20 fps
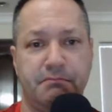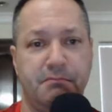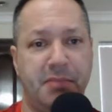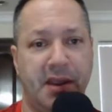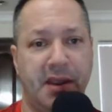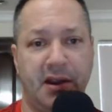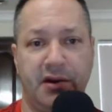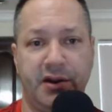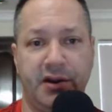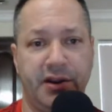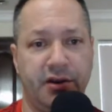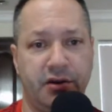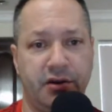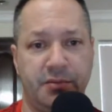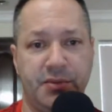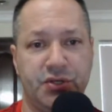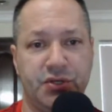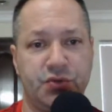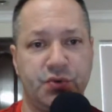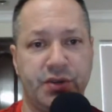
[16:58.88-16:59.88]
barrier
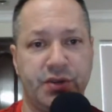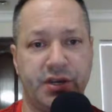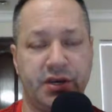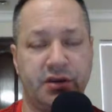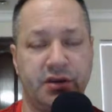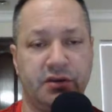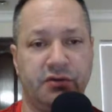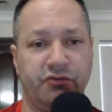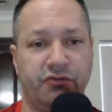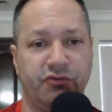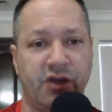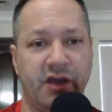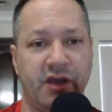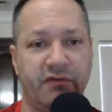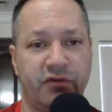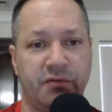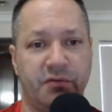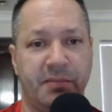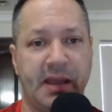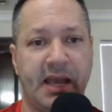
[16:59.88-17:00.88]
between
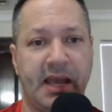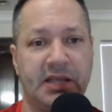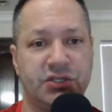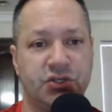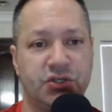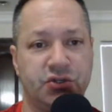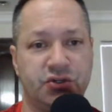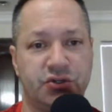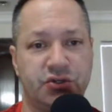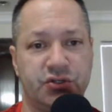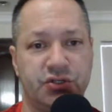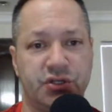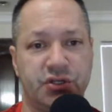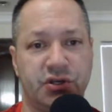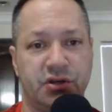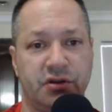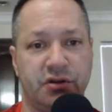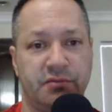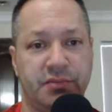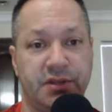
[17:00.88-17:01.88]
driver and passenger is
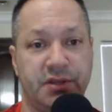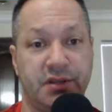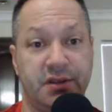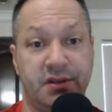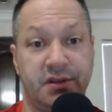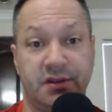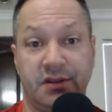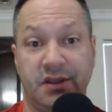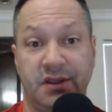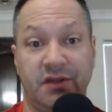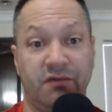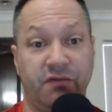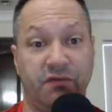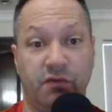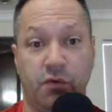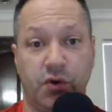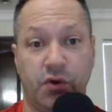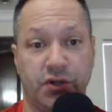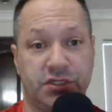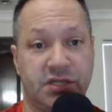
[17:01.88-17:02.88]
going to be
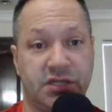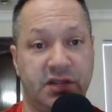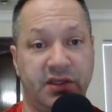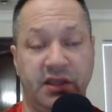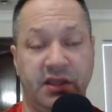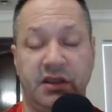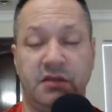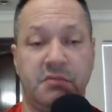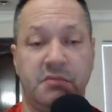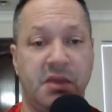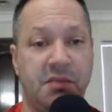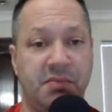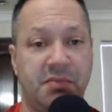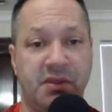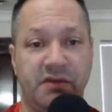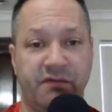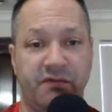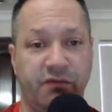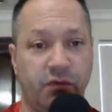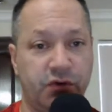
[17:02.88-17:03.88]
enforced. I think it might
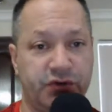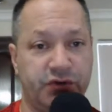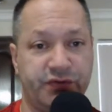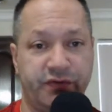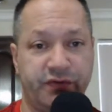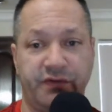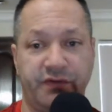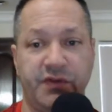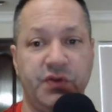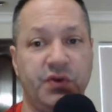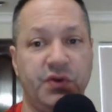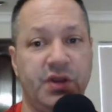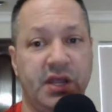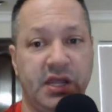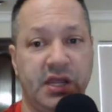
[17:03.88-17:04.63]
be enforced for a few